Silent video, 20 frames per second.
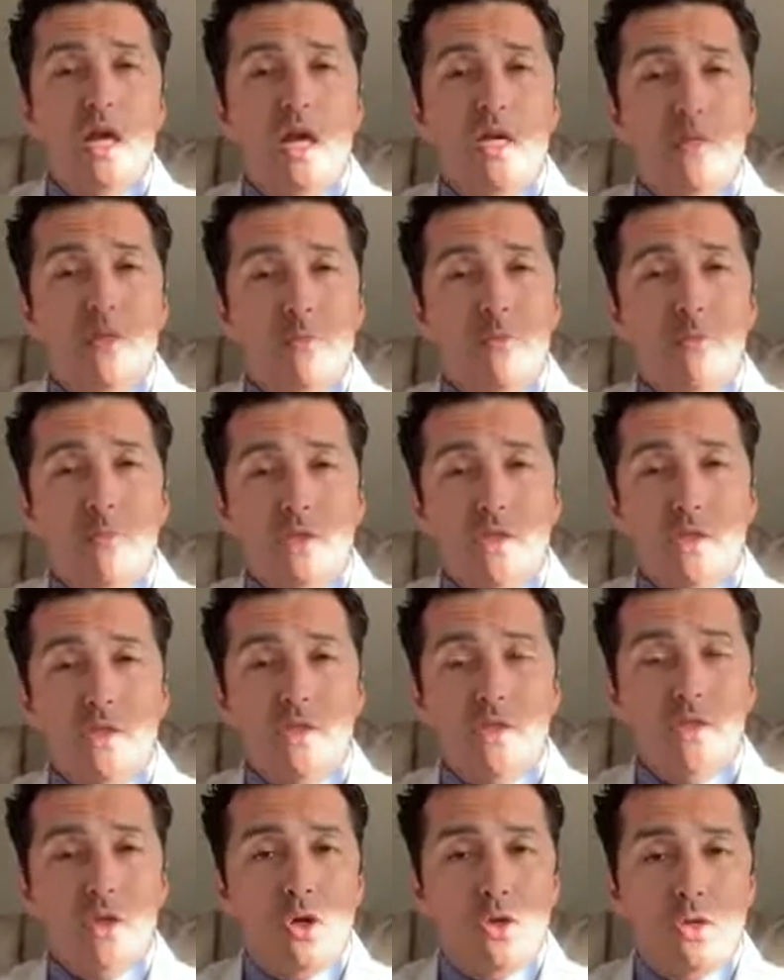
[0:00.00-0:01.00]
So
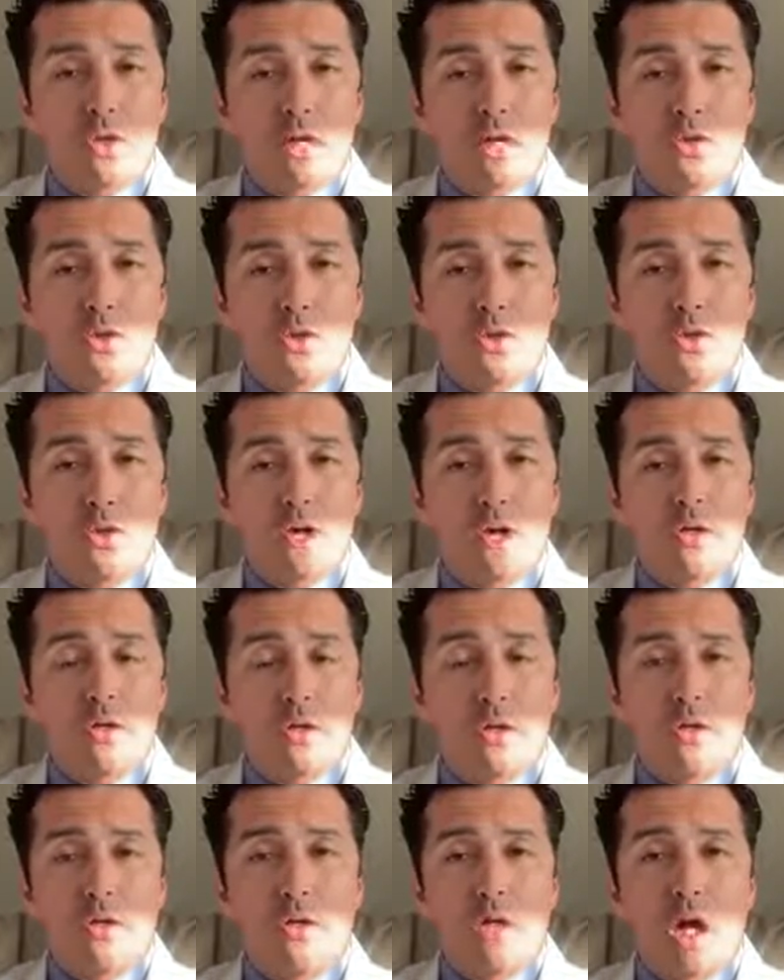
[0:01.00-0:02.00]
please contact your
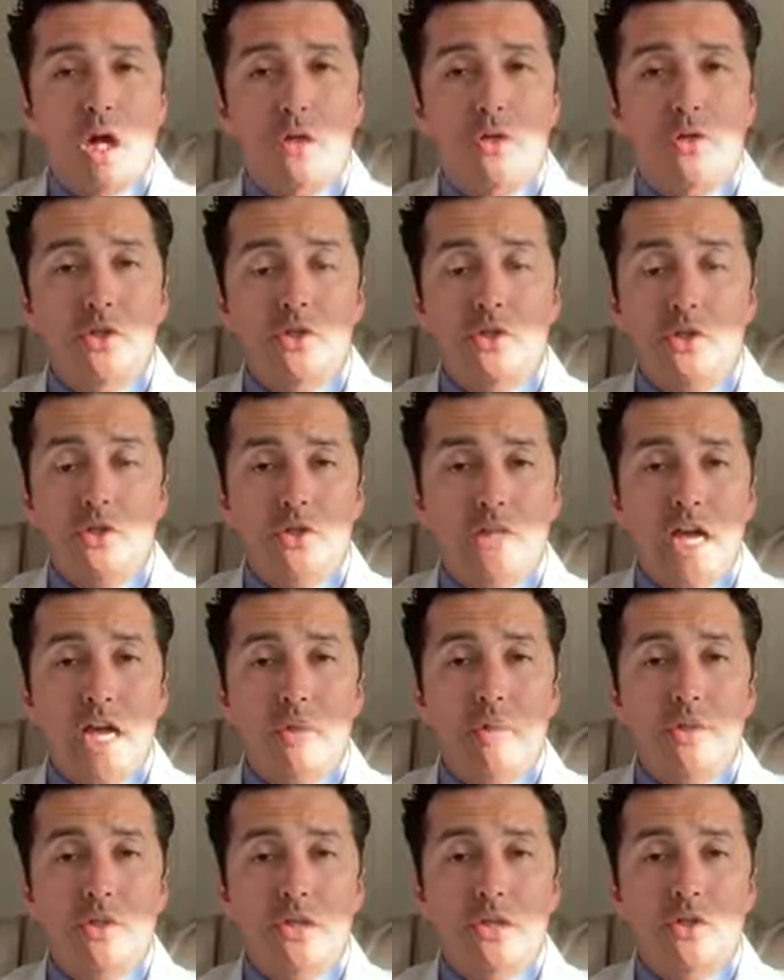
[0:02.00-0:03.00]
endocrinologist or
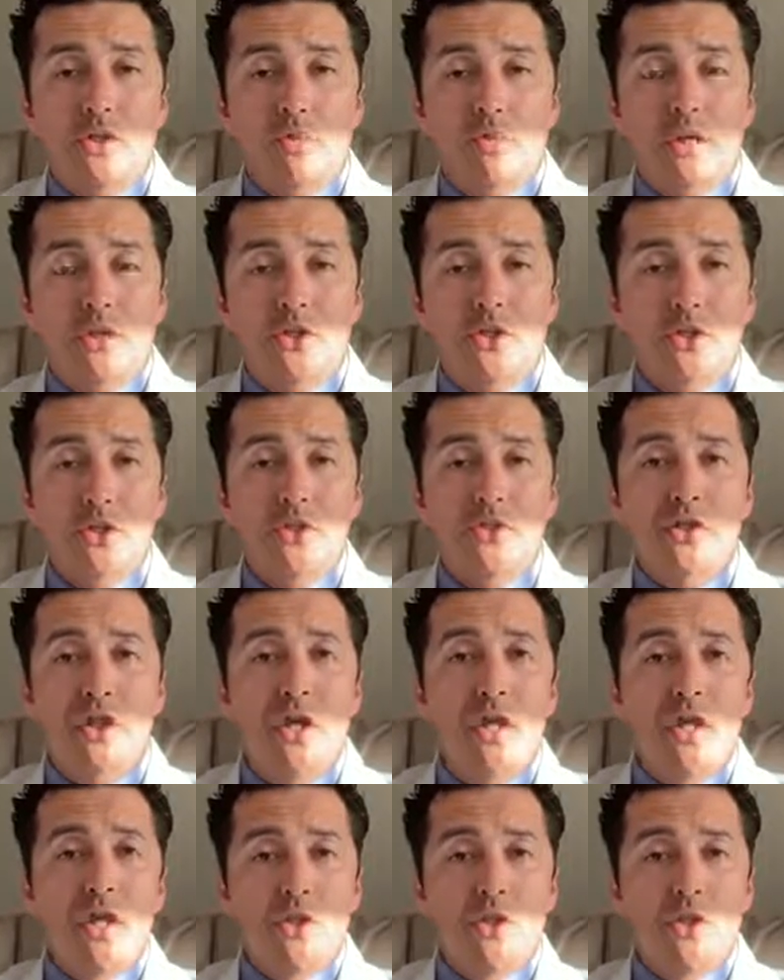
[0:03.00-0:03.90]
diabetes specialist